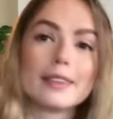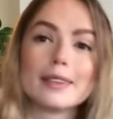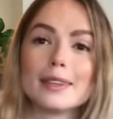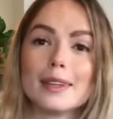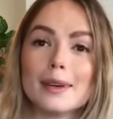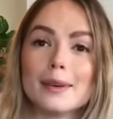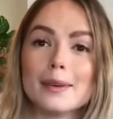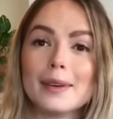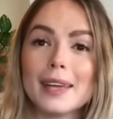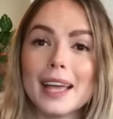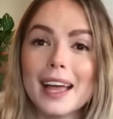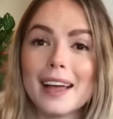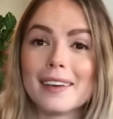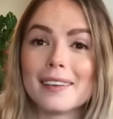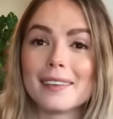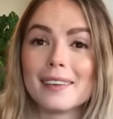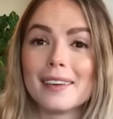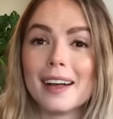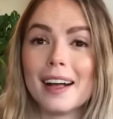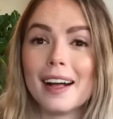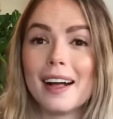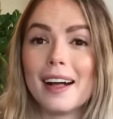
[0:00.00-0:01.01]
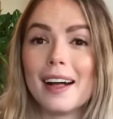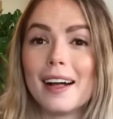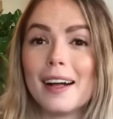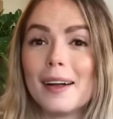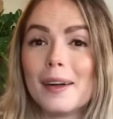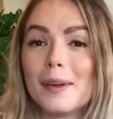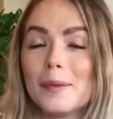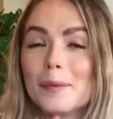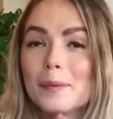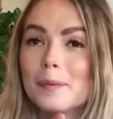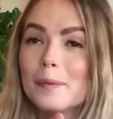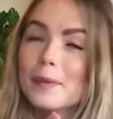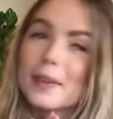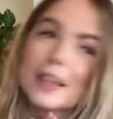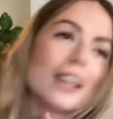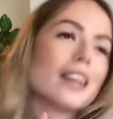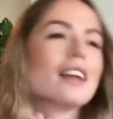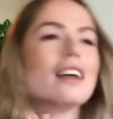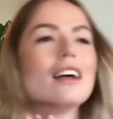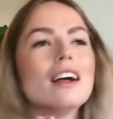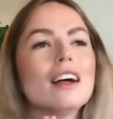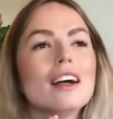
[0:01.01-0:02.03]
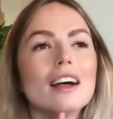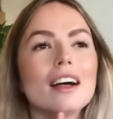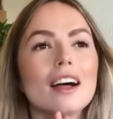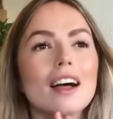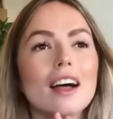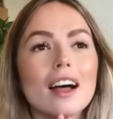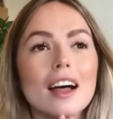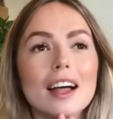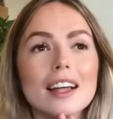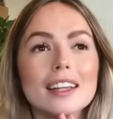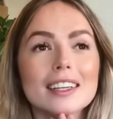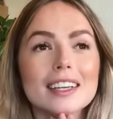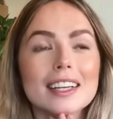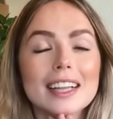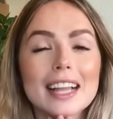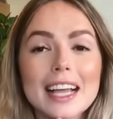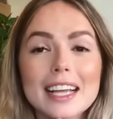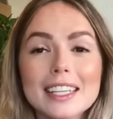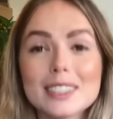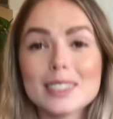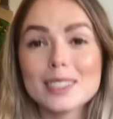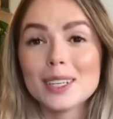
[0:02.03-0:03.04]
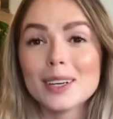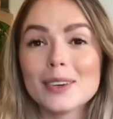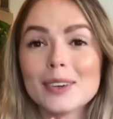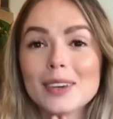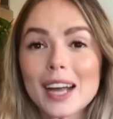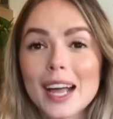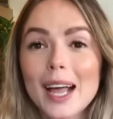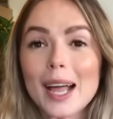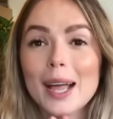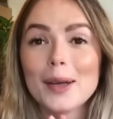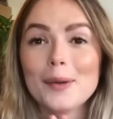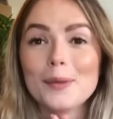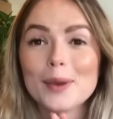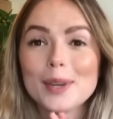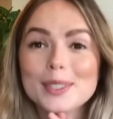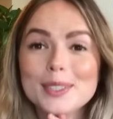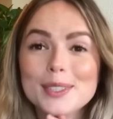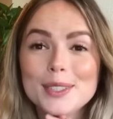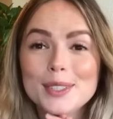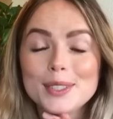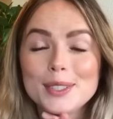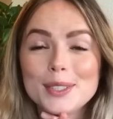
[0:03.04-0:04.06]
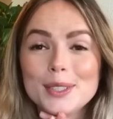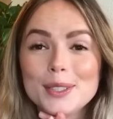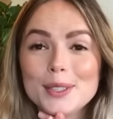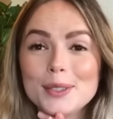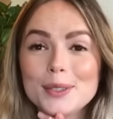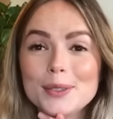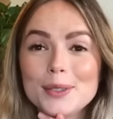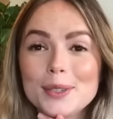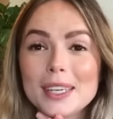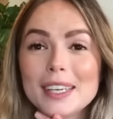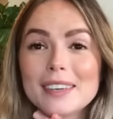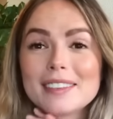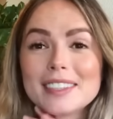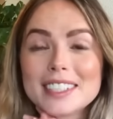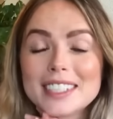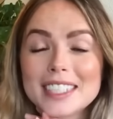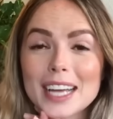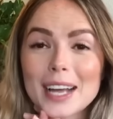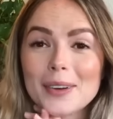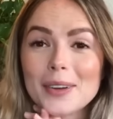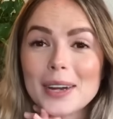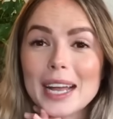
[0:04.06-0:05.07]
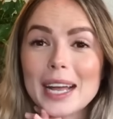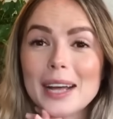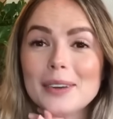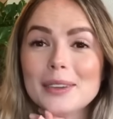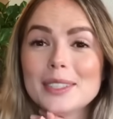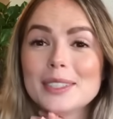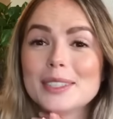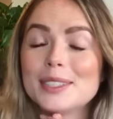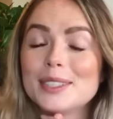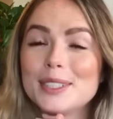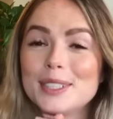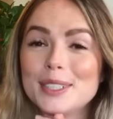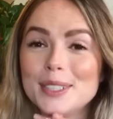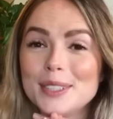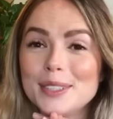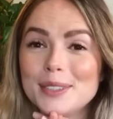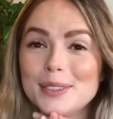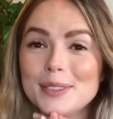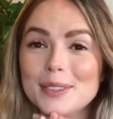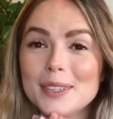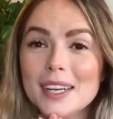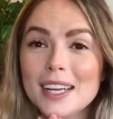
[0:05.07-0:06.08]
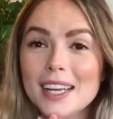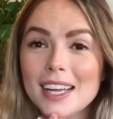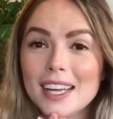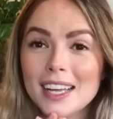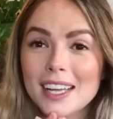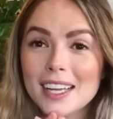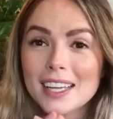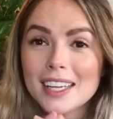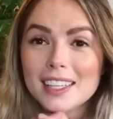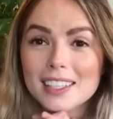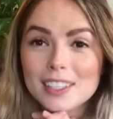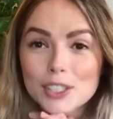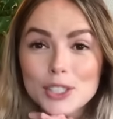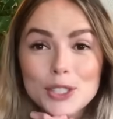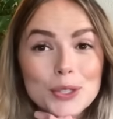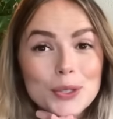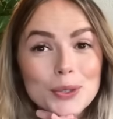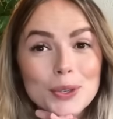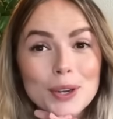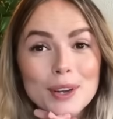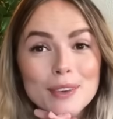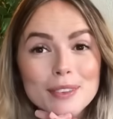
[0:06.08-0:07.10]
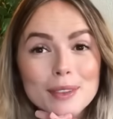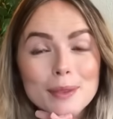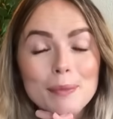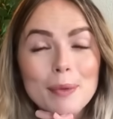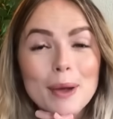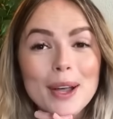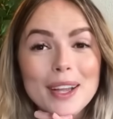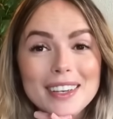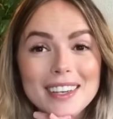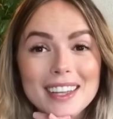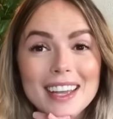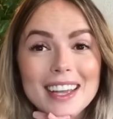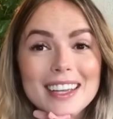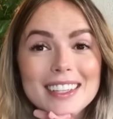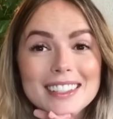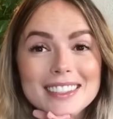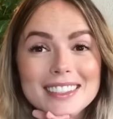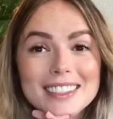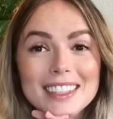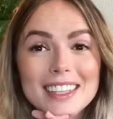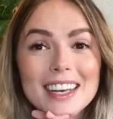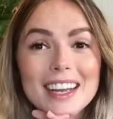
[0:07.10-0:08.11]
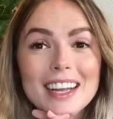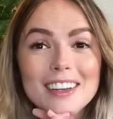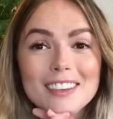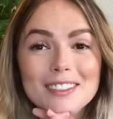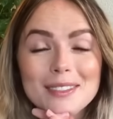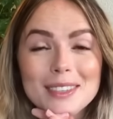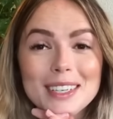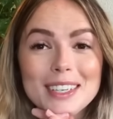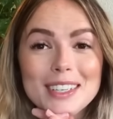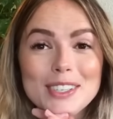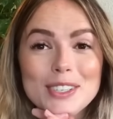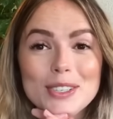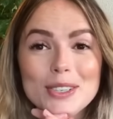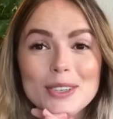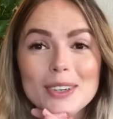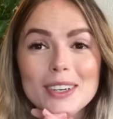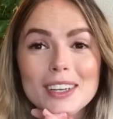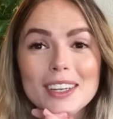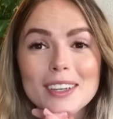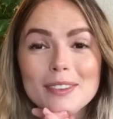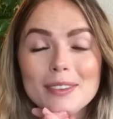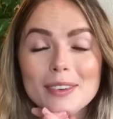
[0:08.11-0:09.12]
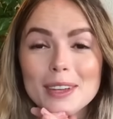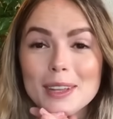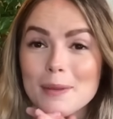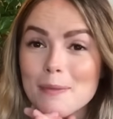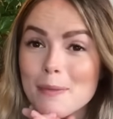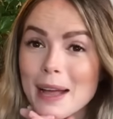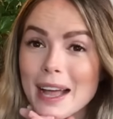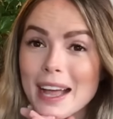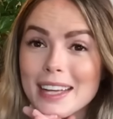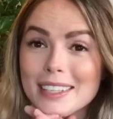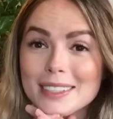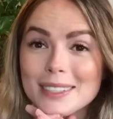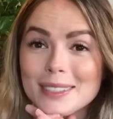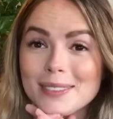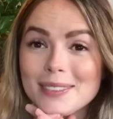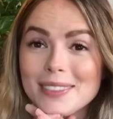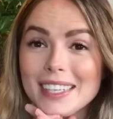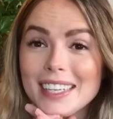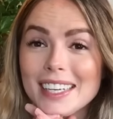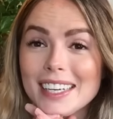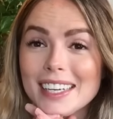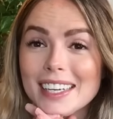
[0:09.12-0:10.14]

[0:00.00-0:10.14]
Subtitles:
So yeah, on the last note, I want to give a shout out to 2 of the podcasts that I've been enjoying for the past